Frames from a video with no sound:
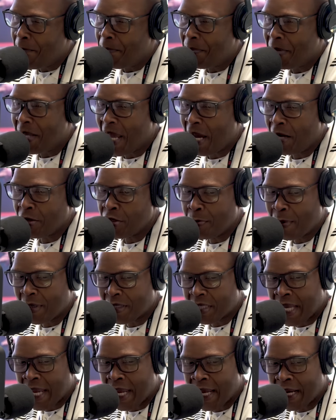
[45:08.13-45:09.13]
Now you're
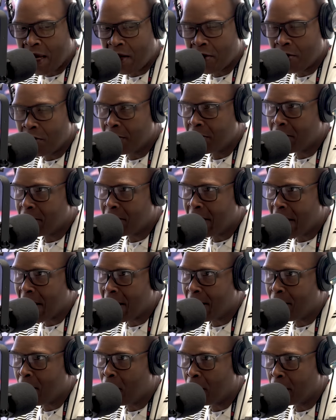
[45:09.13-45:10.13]
about to head out on the
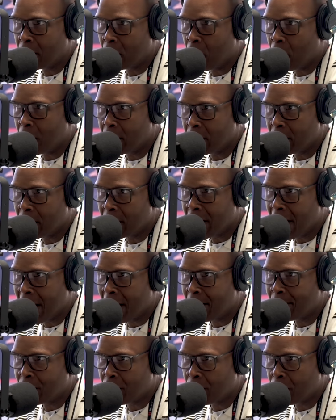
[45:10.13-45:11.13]

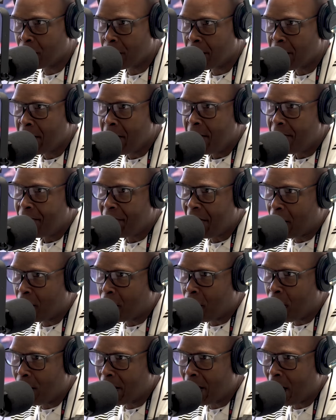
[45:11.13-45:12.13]
damn tour. Right. Now
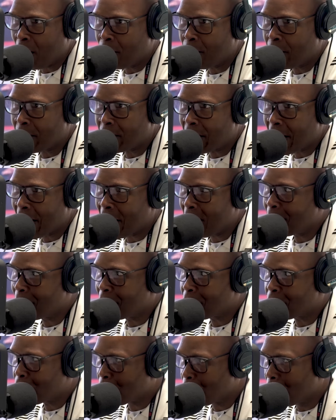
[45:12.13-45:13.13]
going out with damn
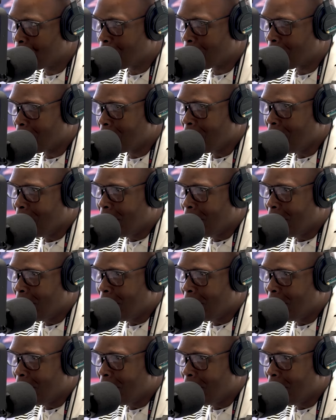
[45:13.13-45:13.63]
the tour.